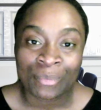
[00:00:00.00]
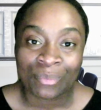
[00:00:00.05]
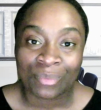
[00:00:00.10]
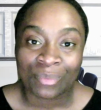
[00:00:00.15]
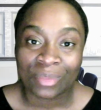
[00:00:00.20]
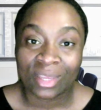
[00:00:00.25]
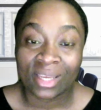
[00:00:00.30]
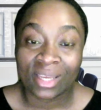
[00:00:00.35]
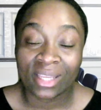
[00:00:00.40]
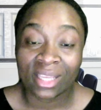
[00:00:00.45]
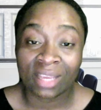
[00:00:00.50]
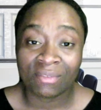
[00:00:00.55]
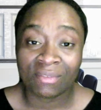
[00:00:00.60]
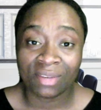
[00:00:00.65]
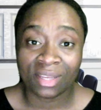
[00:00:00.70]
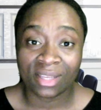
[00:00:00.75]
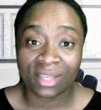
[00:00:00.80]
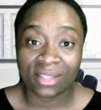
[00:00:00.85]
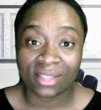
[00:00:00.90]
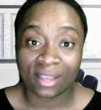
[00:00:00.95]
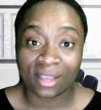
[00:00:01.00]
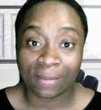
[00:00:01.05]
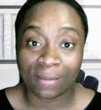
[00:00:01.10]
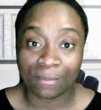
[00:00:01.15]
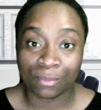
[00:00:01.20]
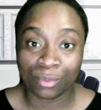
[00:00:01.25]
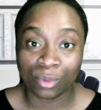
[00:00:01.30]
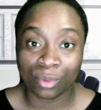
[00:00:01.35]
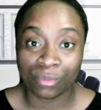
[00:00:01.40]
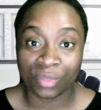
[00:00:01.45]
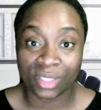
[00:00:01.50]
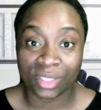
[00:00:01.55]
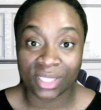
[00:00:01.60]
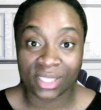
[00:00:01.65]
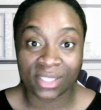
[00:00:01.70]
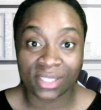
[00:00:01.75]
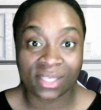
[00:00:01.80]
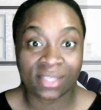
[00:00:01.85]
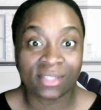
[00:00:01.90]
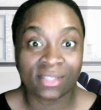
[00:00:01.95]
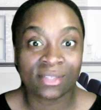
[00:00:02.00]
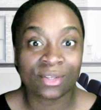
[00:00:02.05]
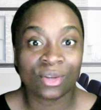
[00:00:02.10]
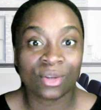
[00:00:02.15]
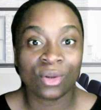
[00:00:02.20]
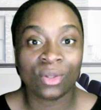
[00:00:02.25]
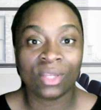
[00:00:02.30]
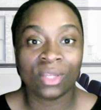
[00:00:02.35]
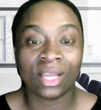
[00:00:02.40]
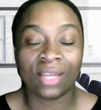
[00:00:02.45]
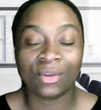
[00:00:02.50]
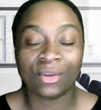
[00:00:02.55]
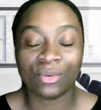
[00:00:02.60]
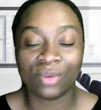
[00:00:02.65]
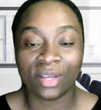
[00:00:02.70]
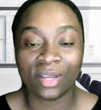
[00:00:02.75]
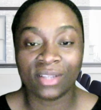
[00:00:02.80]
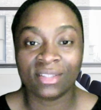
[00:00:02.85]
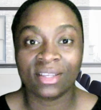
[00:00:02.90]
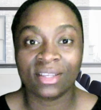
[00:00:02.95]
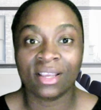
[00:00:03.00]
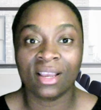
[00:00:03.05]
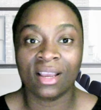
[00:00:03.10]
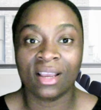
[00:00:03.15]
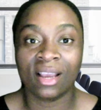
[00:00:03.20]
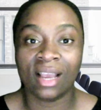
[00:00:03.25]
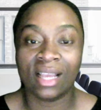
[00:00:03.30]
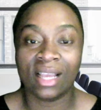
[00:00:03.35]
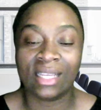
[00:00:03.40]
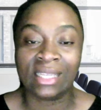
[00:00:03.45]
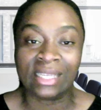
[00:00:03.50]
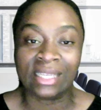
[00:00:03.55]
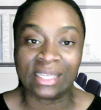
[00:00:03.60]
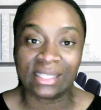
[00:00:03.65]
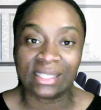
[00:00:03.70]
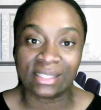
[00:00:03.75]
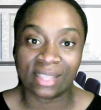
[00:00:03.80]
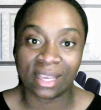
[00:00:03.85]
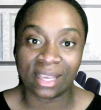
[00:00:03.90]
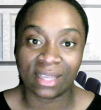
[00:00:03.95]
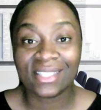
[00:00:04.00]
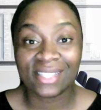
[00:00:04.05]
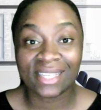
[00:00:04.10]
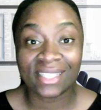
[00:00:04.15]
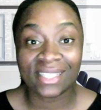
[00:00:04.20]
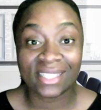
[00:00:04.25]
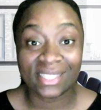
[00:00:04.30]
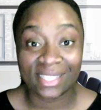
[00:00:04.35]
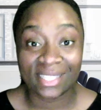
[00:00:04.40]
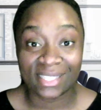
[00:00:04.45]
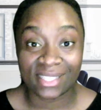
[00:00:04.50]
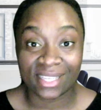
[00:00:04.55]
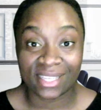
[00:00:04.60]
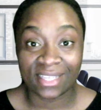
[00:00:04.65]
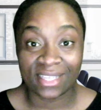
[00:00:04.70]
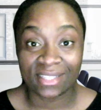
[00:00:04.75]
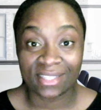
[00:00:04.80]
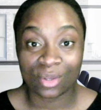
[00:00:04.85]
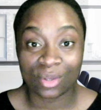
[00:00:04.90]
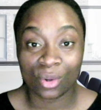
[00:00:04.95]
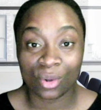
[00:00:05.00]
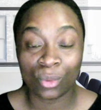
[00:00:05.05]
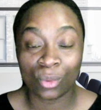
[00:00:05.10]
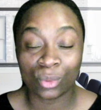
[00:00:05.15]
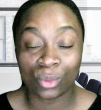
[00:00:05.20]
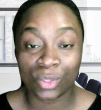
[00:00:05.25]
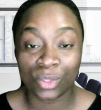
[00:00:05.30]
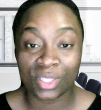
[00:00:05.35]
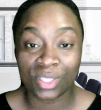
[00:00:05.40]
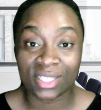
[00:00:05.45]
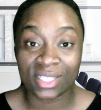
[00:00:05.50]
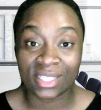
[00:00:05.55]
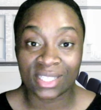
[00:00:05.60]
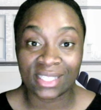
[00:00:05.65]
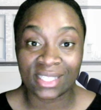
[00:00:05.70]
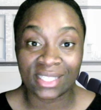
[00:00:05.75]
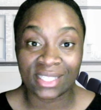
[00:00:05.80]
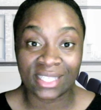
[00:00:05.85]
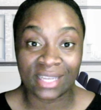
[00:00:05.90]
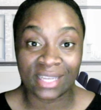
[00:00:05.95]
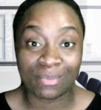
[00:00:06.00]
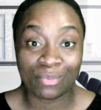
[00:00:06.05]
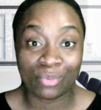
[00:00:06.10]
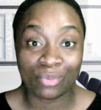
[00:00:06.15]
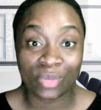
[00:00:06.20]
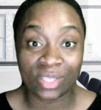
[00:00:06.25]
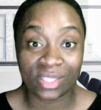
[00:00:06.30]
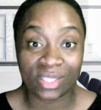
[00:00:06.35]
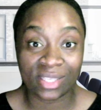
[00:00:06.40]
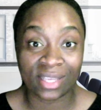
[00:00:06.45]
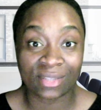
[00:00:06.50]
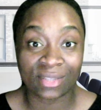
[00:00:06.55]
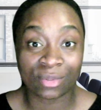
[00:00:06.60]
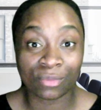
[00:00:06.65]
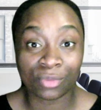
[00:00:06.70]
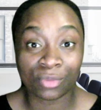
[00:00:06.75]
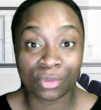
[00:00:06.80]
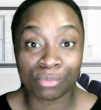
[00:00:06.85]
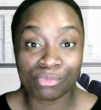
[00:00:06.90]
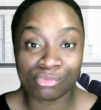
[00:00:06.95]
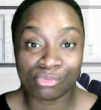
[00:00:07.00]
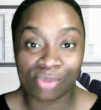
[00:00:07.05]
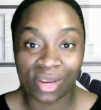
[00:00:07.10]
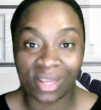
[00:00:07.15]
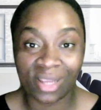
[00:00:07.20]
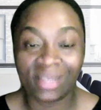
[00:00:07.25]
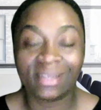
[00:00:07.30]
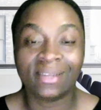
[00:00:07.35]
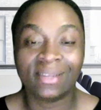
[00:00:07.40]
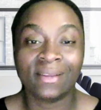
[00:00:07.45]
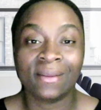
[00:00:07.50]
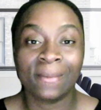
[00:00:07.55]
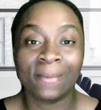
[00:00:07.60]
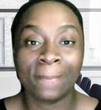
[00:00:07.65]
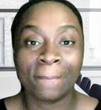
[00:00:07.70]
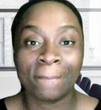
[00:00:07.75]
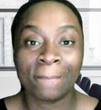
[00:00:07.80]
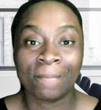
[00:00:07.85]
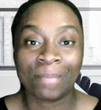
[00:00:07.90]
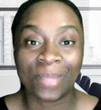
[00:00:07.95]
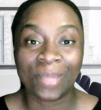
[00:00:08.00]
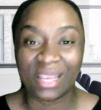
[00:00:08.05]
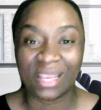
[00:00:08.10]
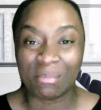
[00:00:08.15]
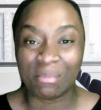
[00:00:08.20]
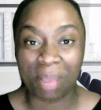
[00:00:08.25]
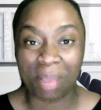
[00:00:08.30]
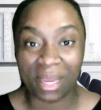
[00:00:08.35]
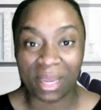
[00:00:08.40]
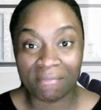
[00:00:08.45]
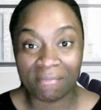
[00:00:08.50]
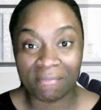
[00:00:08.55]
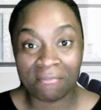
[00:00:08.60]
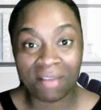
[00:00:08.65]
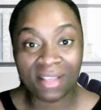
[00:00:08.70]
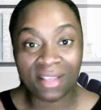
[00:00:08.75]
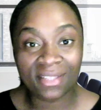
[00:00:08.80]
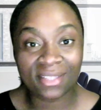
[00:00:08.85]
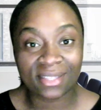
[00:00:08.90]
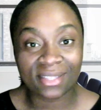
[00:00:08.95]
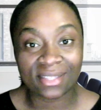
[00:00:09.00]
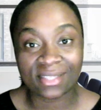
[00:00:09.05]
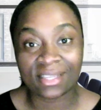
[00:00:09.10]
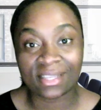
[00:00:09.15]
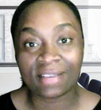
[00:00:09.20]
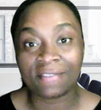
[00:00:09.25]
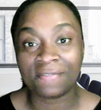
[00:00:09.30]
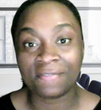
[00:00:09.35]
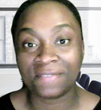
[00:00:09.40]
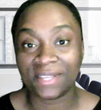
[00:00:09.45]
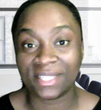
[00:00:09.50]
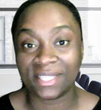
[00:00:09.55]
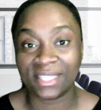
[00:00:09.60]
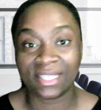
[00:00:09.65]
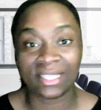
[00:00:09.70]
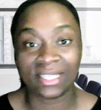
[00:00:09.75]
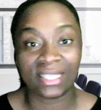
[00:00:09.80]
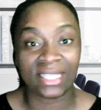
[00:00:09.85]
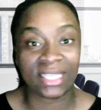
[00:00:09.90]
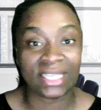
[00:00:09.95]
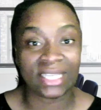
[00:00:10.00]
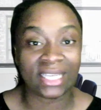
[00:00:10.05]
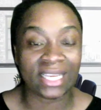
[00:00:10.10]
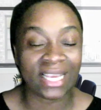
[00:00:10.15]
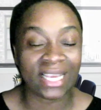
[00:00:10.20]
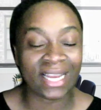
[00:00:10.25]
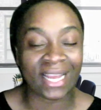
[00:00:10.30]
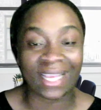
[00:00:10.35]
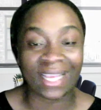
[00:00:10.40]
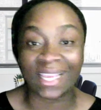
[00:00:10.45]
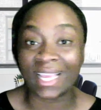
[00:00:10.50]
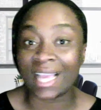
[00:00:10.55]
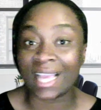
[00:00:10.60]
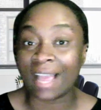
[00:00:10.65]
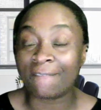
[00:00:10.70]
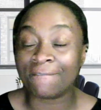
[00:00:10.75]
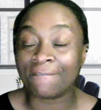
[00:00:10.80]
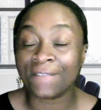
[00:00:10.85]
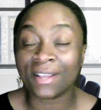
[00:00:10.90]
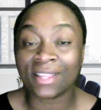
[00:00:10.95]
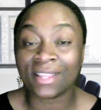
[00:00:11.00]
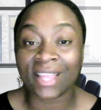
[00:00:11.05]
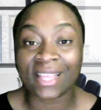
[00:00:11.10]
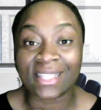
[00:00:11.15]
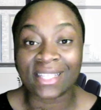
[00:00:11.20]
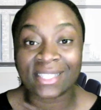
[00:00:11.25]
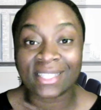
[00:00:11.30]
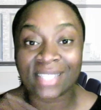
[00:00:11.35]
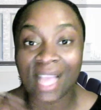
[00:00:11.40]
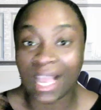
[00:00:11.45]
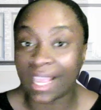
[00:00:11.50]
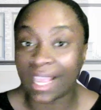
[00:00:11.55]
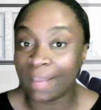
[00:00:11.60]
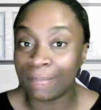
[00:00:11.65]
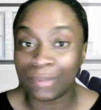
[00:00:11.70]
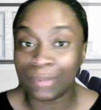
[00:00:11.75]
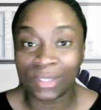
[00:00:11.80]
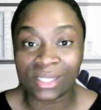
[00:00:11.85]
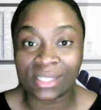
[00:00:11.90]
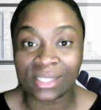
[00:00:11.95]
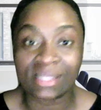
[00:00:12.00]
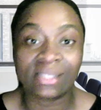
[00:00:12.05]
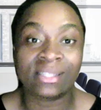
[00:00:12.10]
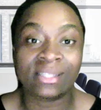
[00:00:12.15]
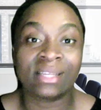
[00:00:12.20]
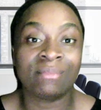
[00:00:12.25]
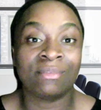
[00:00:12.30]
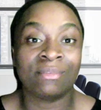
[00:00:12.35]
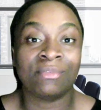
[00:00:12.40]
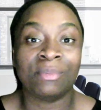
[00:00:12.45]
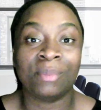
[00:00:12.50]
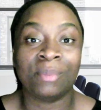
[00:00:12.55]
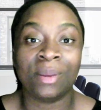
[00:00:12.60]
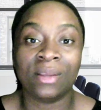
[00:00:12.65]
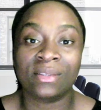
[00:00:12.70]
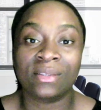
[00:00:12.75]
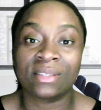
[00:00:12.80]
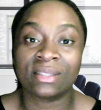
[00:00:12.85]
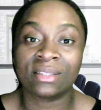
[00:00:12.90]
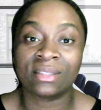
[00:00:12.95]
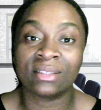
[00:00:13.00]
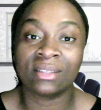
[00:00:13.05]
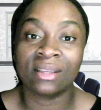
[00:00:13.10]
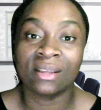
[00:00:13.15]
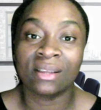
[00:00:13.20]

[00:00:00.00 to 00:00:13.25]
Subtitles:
Then he gave an example of a disease called anorexia, and he said that the disease, although it's in the deep recess of the brain, it manifests itself physically, like it affects the entire body system of a person.